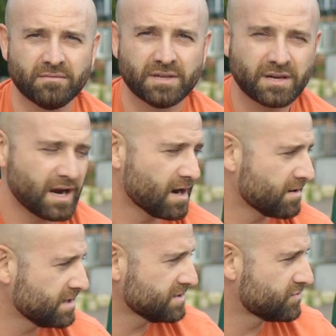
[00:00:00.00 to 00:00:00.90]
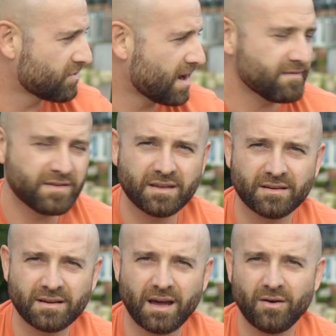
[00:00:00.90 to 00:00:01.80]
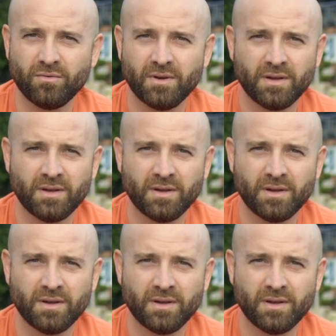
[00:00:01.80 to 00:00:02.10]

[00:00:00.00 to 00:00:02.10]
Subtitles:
The car is driving now.